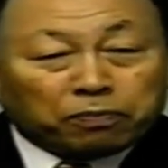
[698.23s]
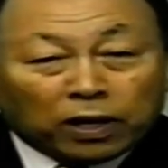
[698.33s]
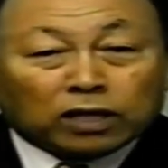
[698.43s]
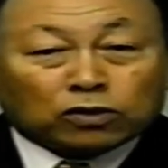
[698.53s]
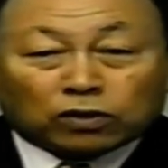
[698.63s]

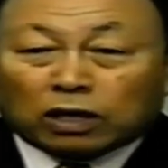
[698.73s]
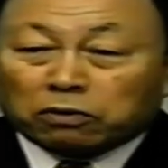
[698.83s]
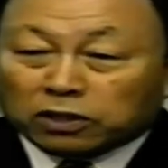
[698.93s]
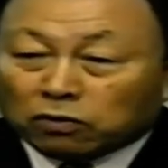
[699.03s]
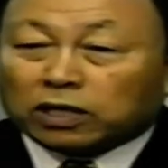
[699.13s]
So
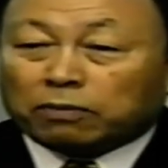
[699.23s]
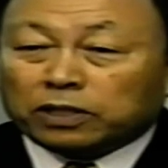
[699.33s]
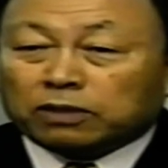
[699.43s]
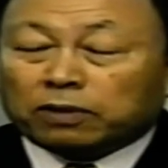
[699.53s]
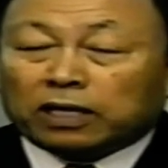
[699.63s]
this
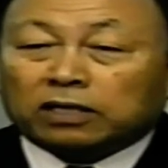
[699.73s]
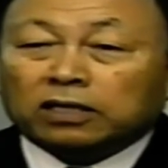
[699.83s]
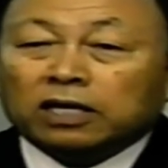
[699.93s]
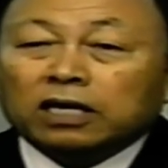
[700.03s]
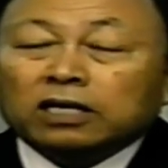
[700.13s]

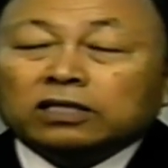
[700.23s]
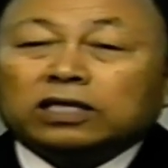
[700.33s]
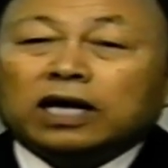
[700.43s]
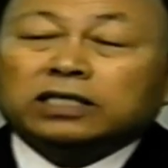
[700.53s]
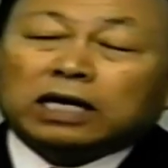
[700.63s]
healing of the
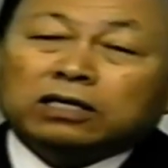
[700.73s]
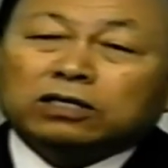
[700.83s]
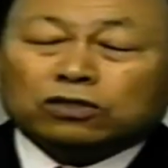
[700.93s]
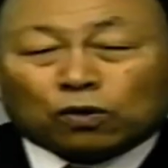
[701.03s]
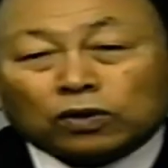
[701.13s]
bones,
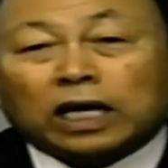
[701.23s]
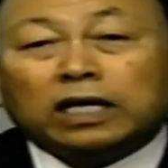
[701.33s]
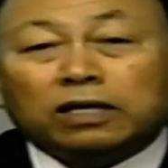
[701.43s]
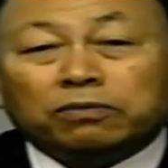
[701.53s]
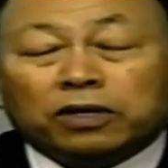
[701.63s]
we
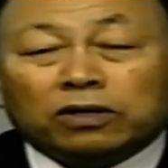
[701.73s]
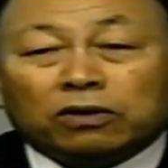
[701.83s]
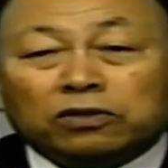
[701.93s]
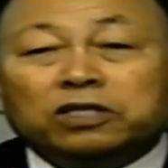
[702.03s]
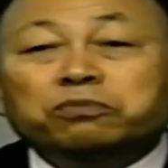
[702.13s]
keep trying
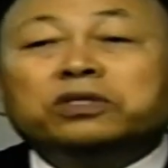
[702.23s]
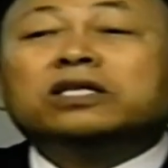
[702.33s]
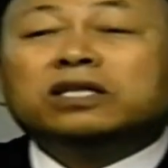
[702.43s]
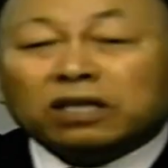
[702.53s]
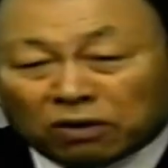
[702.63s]
to eat
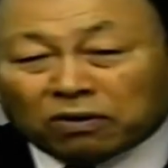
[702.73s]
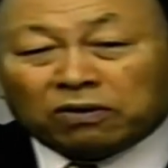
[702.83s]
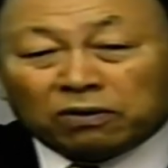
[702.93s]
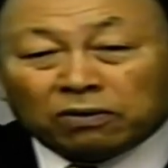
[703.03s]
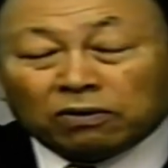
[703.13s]
this
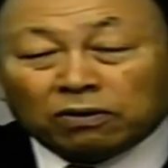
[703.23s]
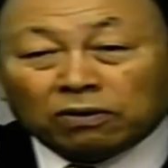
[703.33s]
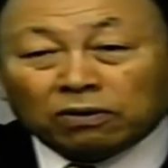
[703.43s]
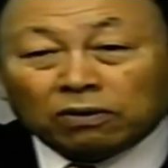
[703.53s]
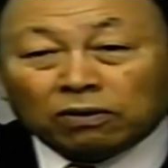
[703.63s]
nutritious
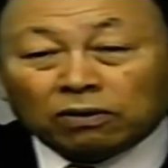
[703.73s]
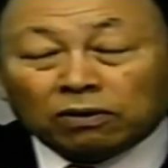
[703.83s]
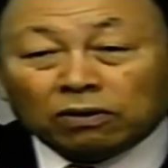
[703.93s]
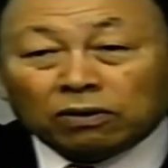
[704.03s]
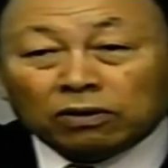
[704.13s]
medicine to make
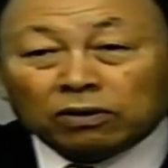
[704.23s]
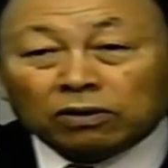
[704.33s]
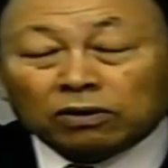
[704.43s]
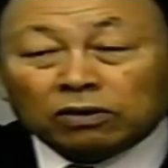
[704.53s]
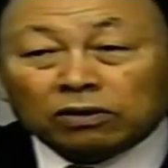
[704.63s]
our bones
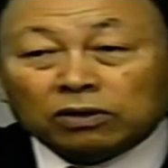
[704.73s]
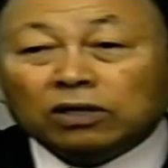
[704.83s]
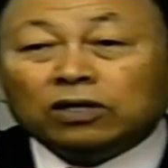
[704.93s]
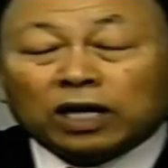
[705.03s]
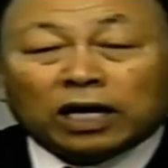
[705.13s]
well.
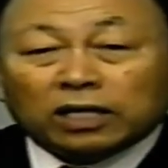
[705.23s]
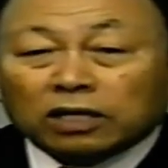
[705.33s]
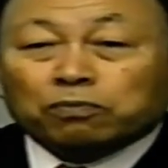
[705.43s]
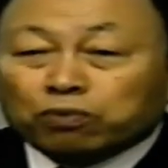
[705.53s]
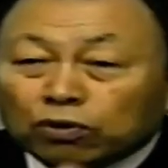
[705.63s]
But
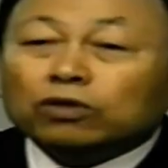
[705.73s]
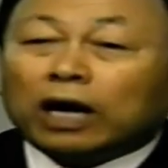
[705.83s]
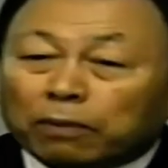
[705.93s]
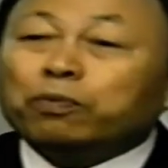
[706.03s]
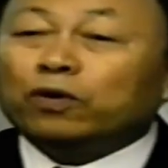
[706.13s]
all of
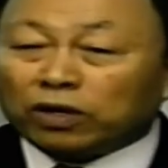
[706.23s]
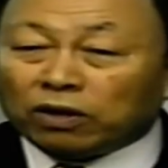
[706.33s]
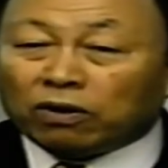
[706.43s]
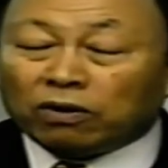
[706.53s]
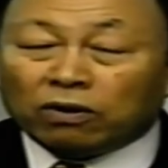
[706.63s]
the world's
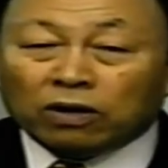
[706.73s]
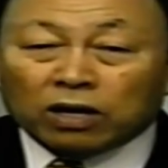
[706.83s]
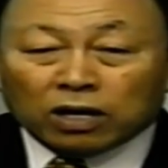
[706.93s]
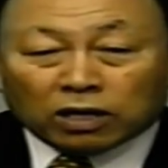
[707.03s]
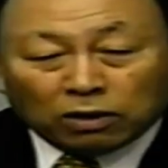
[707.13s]

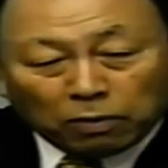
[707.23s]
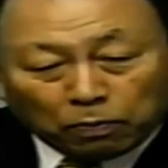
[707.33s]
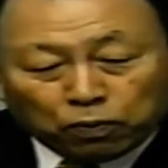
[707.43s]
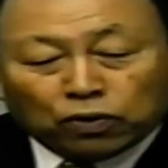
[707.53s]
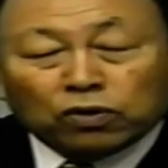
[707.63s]
things are
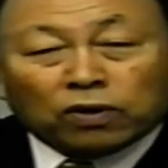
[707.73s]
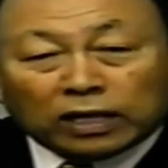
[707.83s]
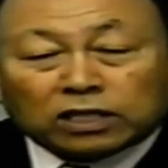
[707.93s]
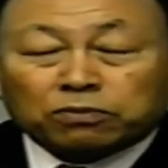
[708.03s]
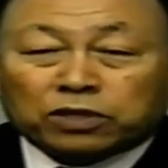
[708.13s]
for
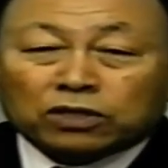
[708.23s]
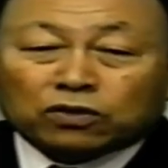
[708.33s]
beasts.